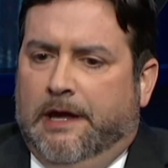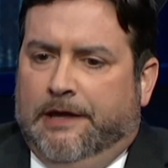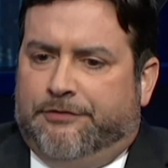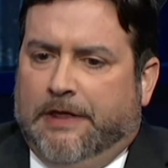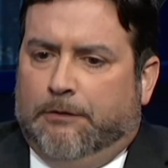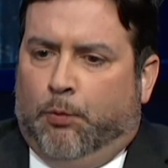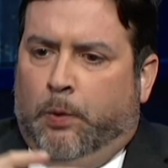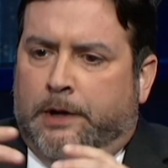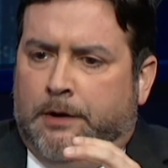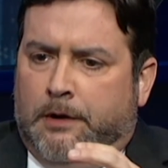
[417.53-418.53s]
it's that
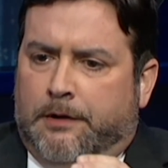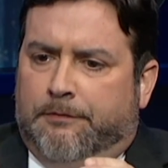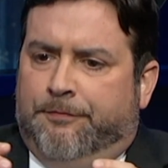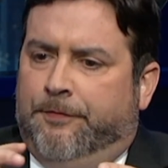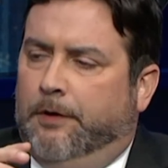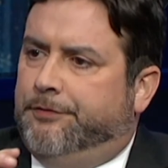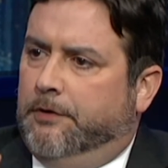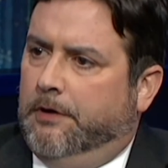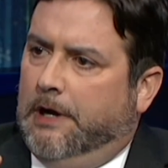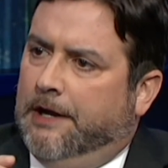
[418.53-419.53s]
weird
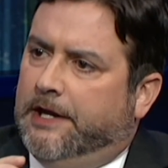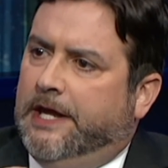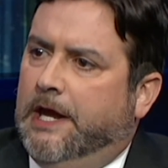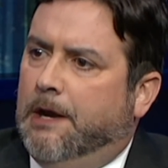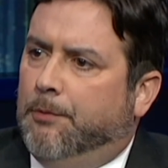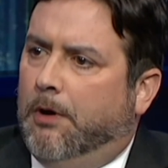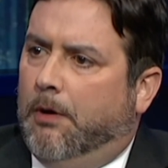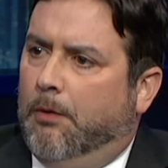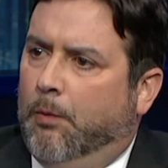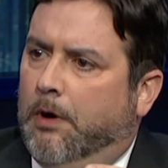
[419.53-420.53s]
filter on a
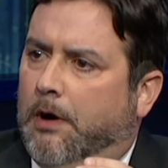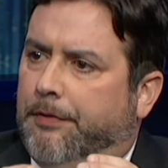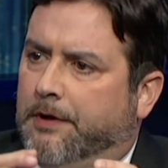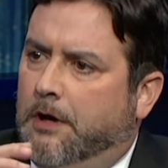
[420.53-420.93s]
camera where the